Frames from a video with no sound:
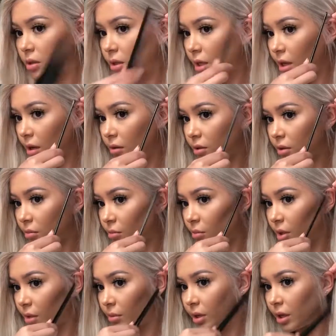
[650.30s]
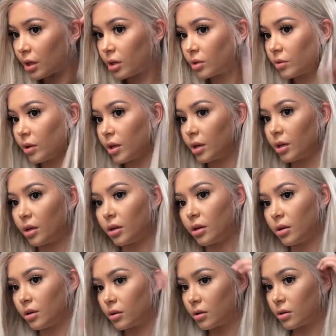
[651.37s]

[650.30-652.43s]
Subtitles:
Take out some baby hairs right here.